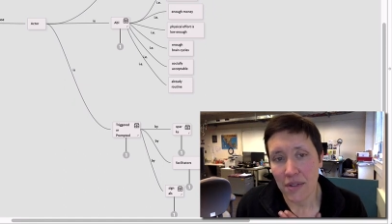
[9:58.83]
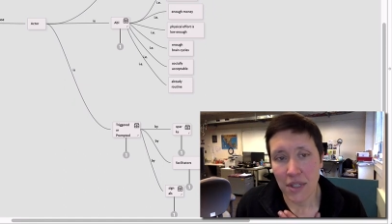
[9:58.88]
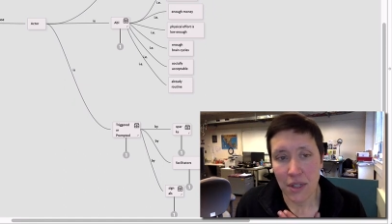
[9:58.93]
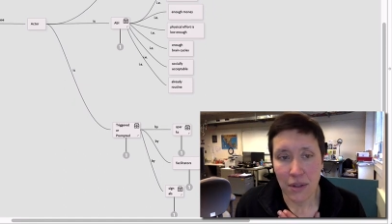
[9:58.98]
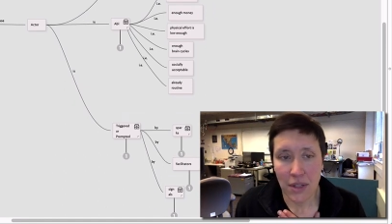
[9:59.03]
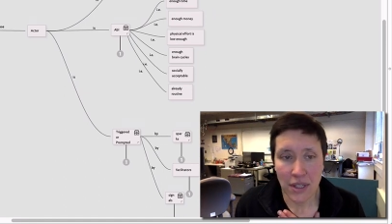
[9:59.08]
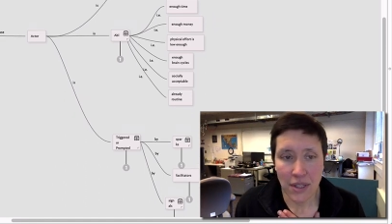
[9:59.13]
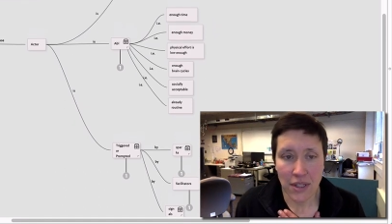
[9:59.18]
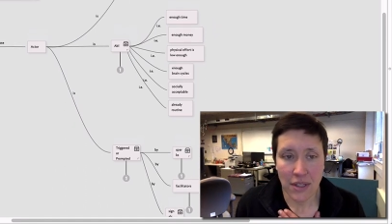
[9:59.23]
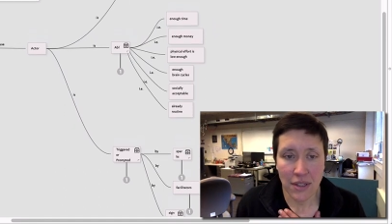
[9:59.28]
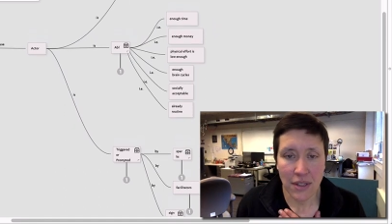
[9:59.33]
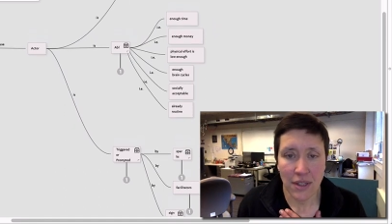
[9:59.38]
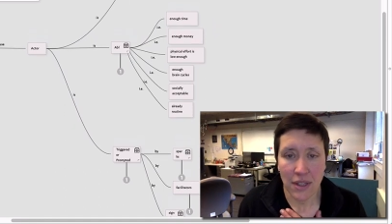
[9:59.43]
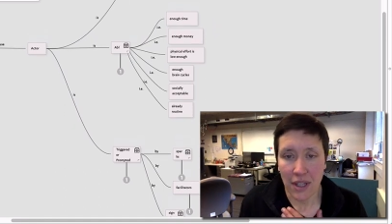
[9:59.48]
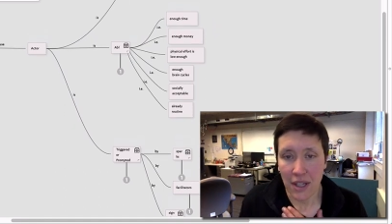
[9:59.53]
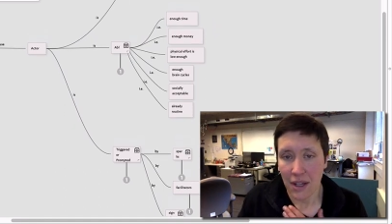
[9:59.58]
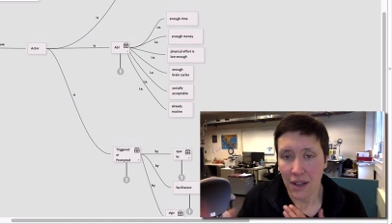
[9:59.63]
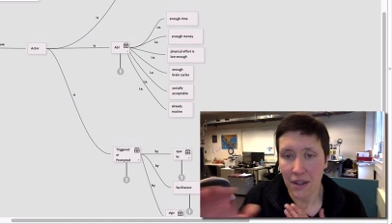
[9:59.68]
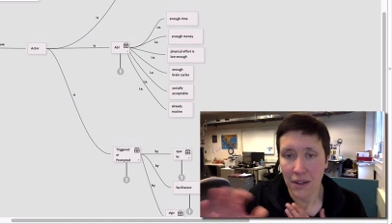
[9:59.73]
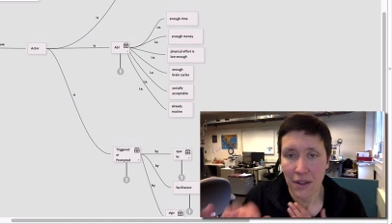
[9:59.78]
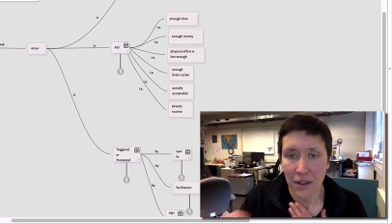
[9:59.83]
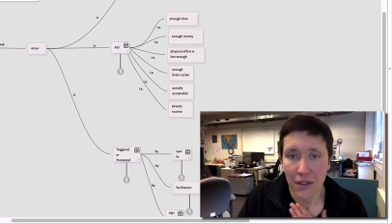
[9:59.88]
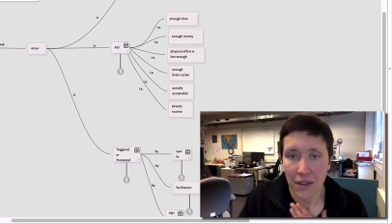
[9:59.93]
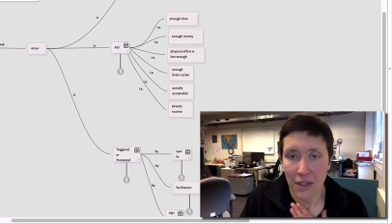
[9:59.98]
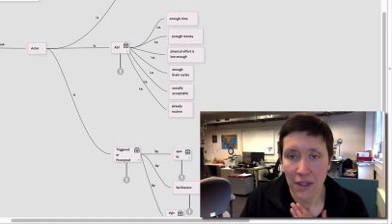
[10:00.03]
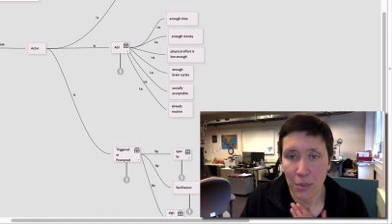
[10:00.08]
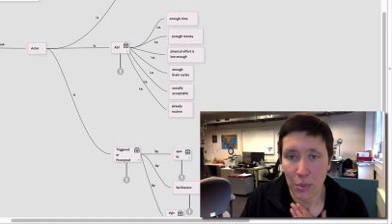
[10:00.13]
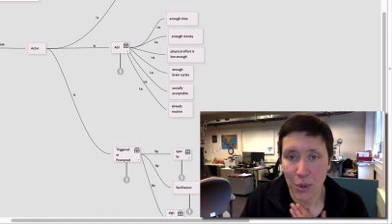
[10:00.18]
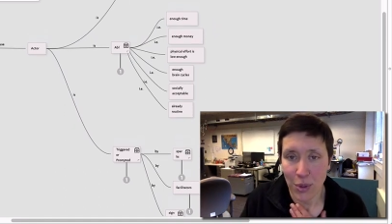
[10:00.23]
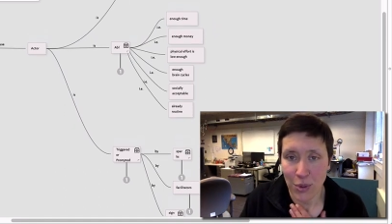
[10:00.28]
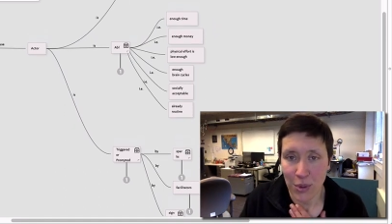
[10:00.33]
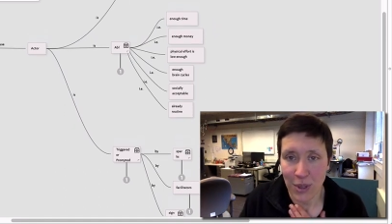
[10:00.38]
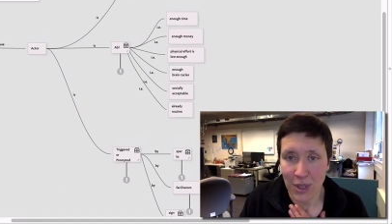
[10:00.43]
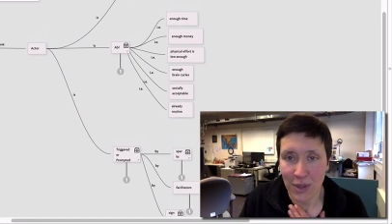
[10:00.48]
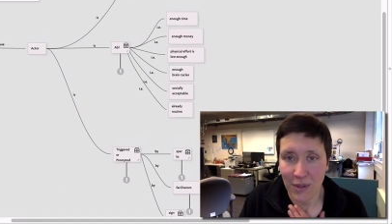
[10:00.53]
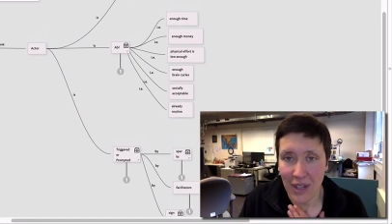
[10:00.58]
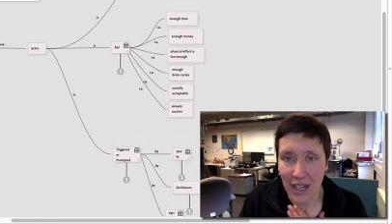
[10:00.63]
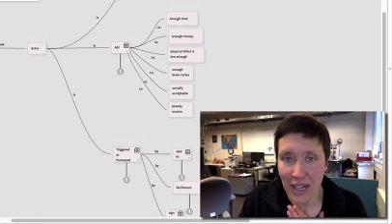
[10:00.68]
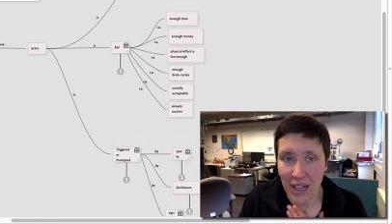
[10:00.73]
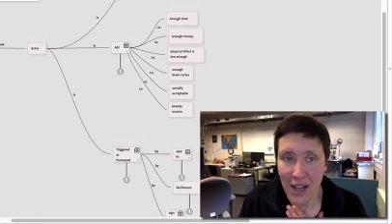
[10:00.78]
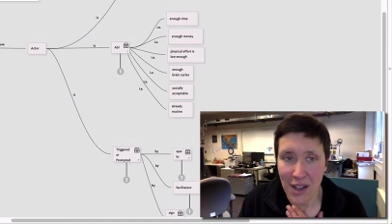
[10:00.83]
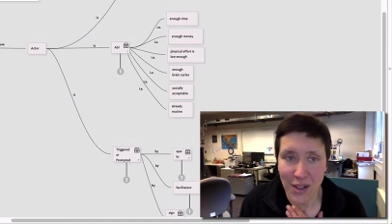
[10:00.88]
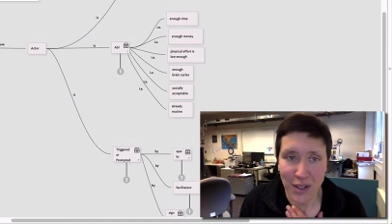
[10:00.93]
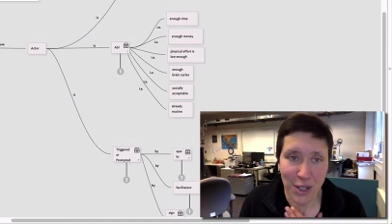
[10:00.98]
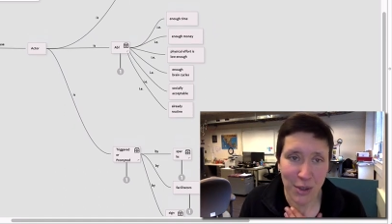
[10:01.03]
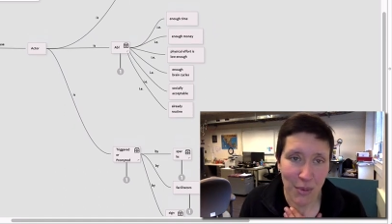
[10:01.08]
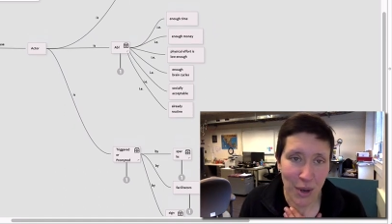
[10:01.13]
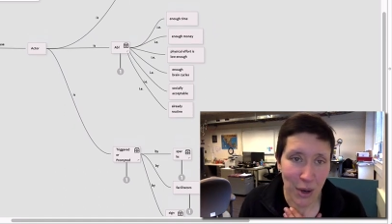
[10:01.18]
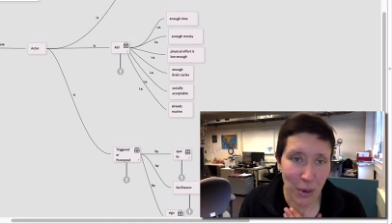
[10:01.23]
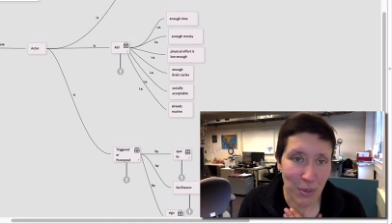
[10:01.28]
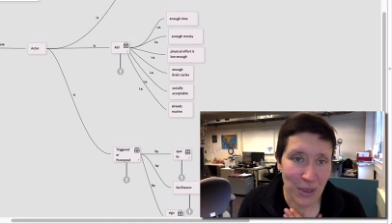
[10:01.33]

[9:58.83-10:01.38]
So this is the persuasive technology model.